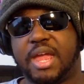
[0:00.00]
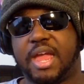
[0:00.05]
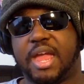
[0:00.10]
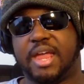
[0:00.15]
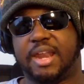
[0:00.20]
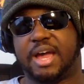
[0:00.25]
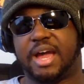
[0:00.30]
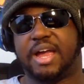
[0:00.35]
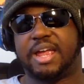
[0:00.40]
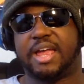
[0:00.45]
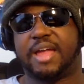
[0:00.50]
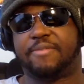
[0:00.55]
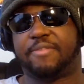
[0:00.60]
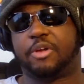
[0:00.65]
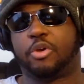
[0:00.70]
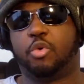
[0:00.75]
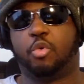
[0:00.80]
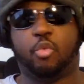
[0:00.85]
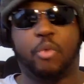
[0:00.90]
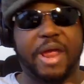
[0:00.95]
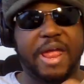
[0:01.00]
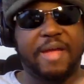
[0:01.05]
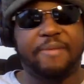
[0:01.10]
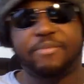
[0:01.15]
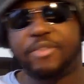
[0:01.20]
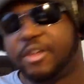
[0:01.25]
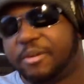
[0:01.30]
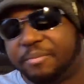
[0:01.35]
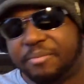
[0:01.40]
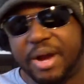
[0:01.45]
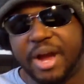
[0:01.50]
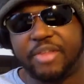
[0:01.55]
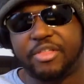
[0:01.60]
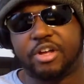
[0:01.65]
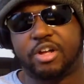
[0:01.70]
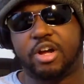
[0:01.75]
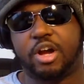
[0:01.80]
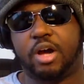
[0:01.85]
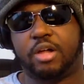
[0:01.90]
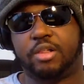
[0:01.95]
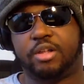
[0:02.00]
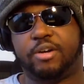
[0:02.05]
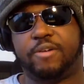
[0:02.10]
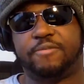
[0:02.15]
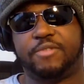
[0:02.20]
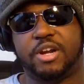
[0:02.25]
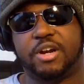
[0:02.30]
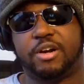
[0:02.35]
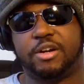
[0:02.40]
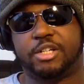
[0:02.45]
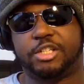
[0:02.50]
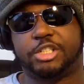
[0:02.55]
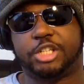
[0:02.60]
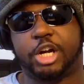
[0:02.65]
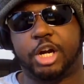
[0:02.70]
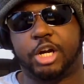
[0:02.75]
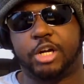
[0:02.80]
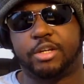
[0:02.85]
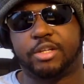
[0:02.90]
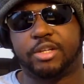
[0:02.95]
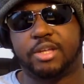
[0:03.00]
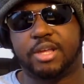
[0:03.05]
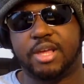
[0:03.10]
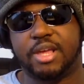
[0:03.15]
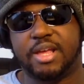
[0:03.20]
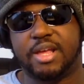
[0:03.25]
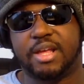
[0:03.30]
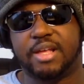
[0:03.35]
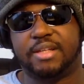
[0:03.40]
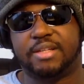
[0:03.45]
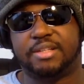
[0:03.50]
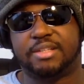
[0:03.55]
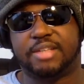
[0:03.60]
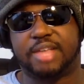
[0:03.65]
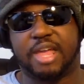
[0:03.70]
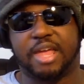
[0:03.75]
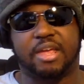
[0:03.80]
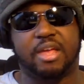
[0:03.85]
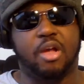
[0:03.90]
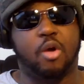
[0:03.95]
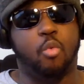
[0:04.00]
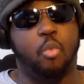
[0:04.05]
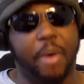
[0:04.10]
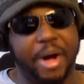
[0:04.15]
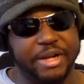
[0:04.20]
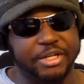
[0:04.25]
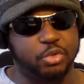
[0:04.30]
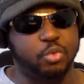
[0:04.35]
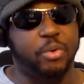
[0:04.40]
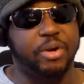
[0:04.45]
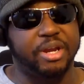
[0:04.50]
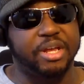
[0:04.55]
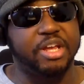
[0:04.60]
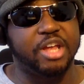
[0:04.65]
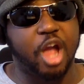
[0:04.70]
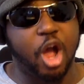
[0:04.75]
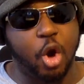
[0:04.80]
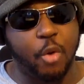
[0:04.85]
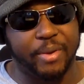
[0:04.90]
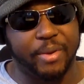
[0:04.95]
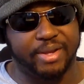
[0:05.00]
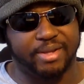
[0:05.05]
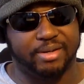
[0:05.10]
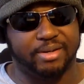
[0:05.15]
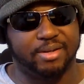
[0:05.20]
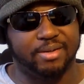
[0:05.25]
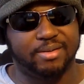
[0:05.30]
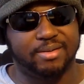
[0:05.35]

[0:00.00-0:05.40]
and I have to grab them by the collar of their shirt and say, watch where you're going.